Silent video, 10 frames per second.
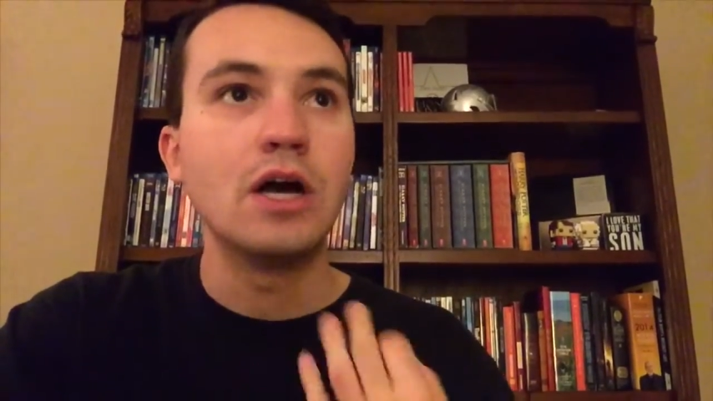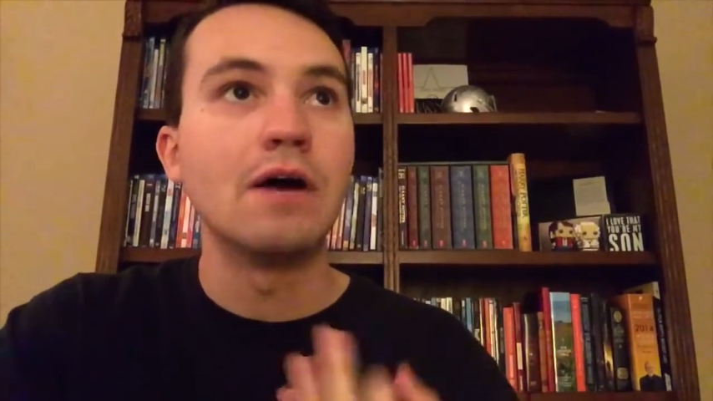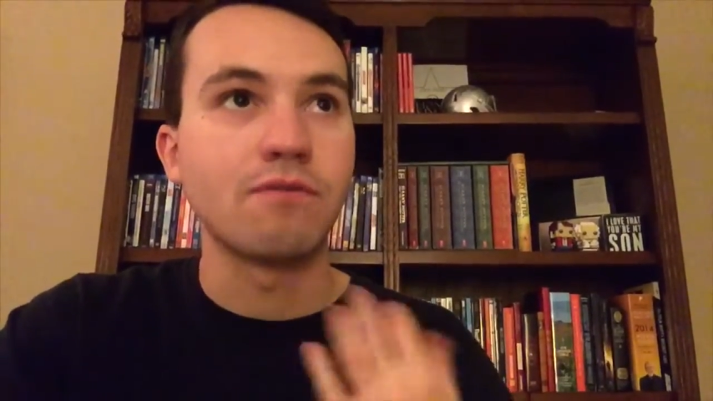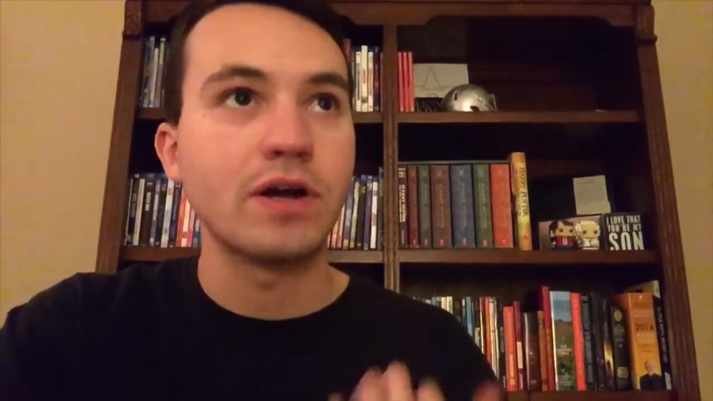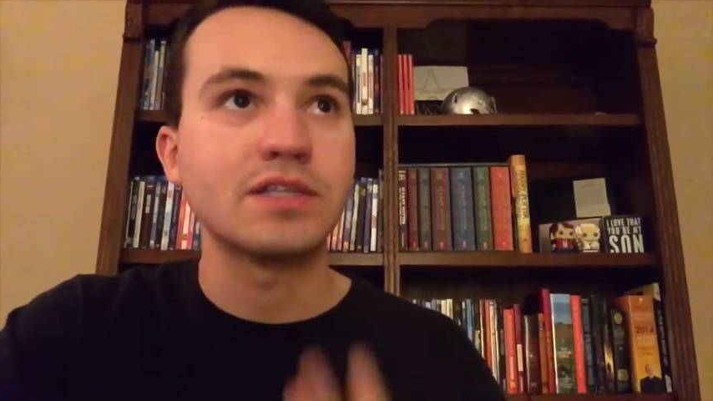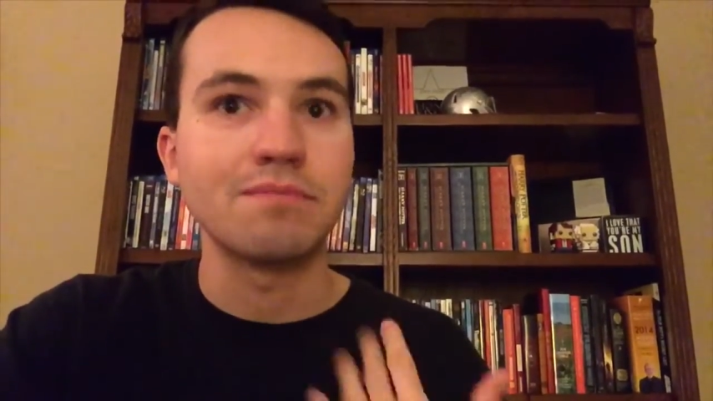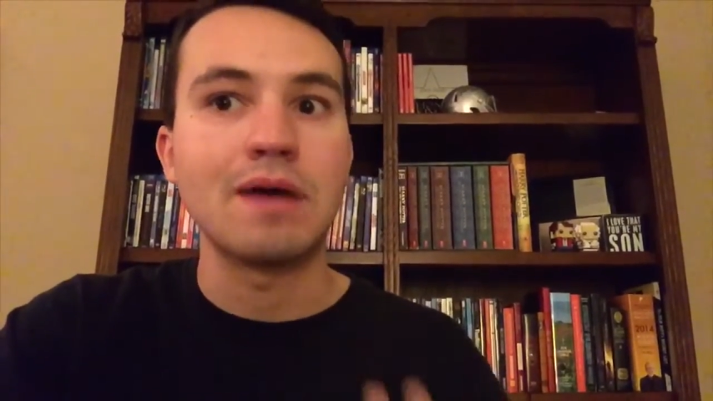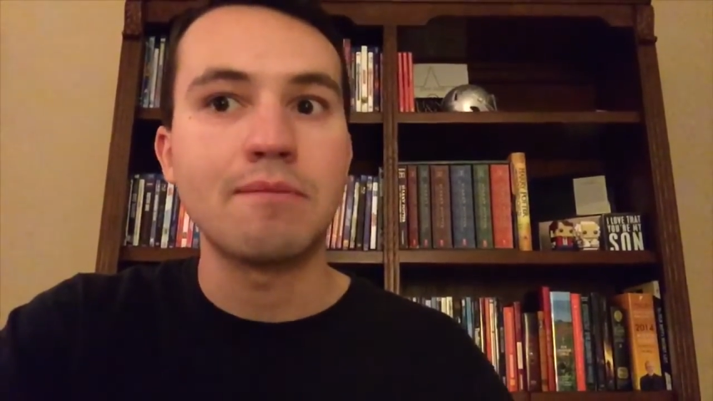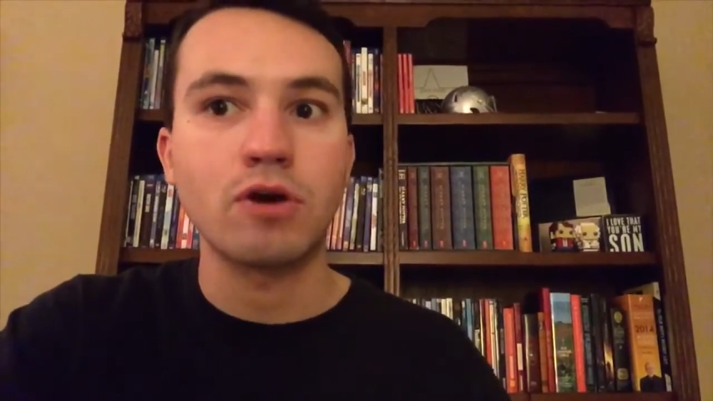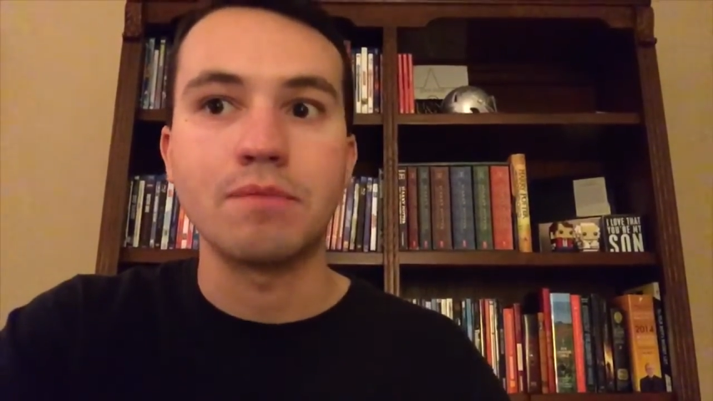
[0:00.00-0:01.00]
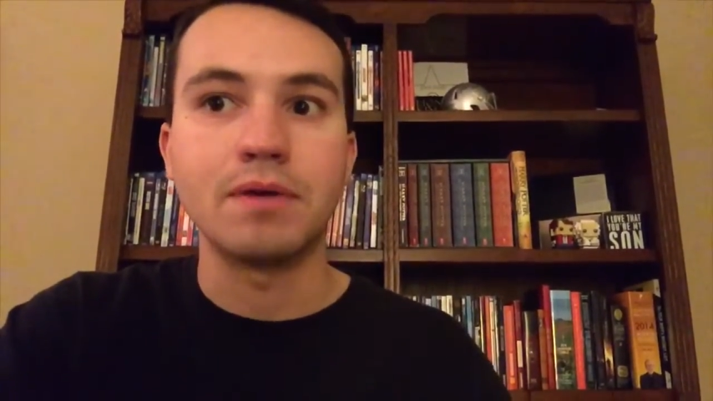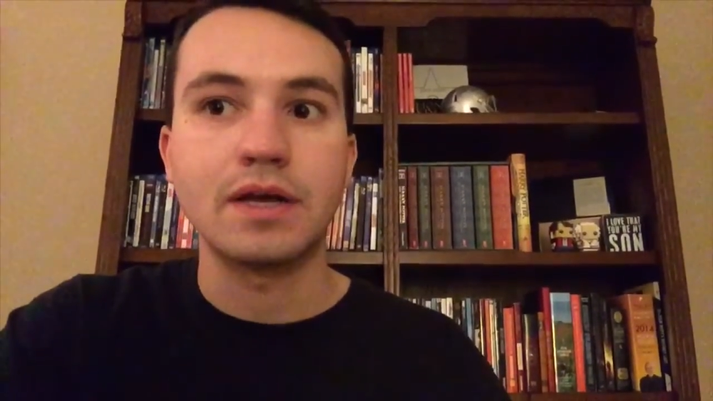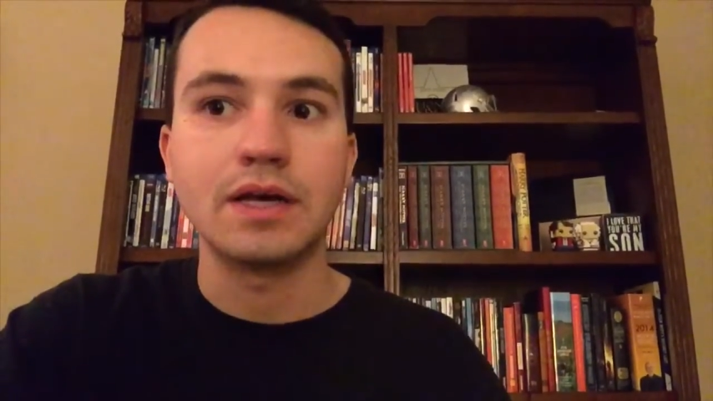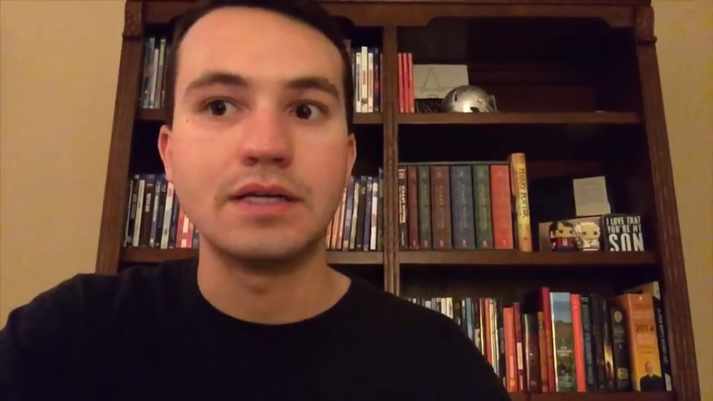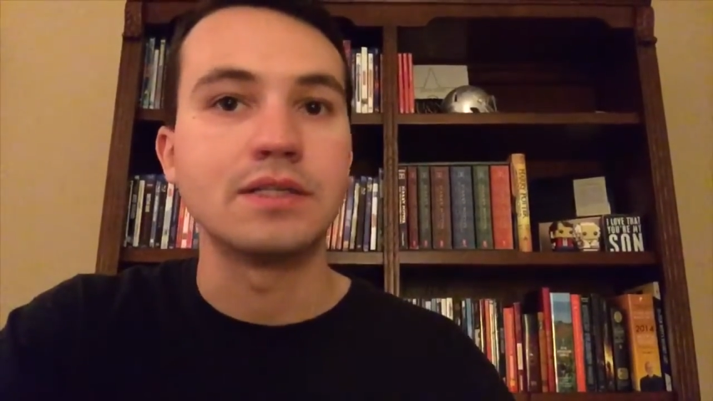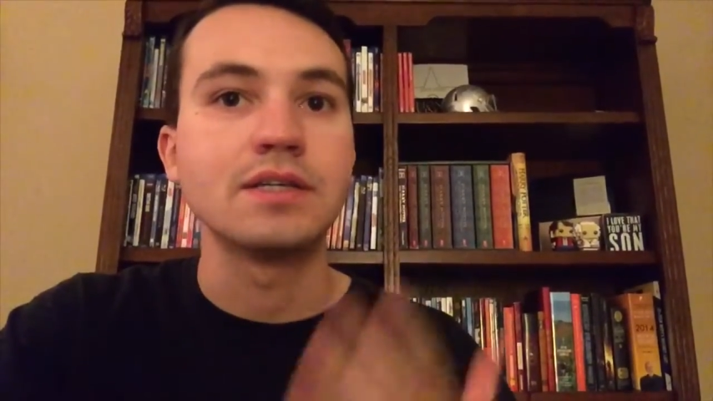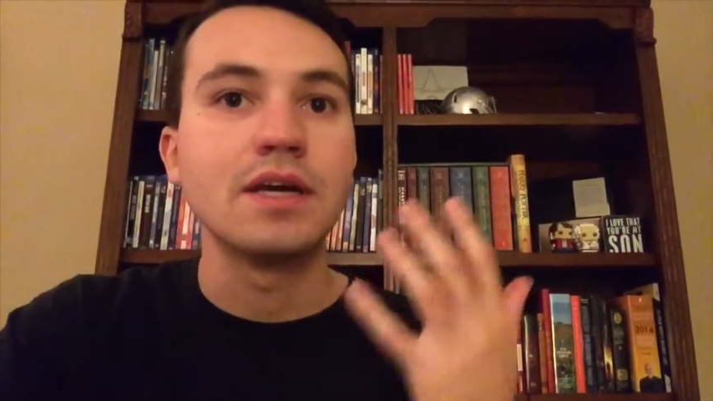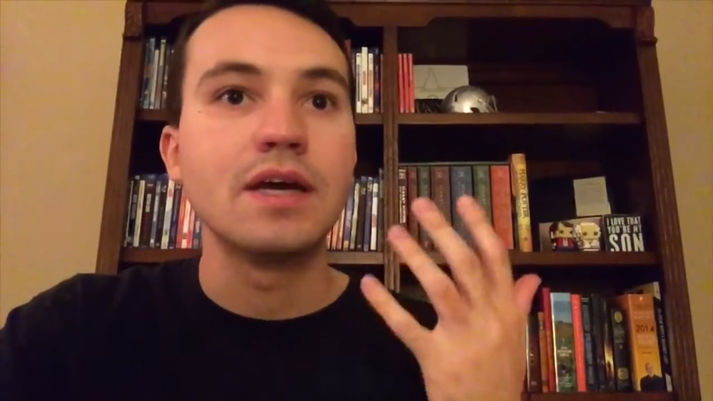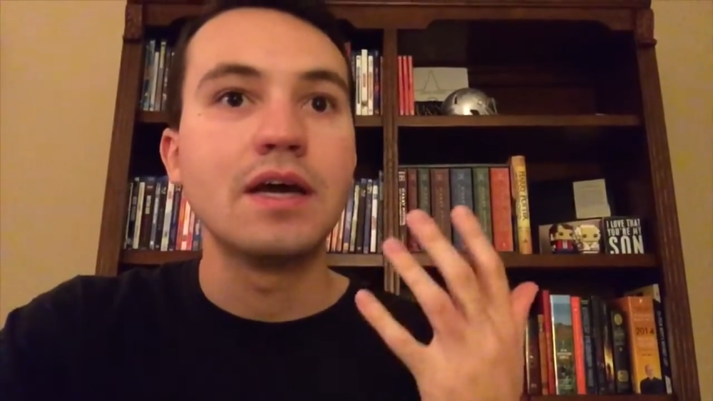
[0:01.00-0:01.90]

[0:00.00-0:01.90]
of recent memory because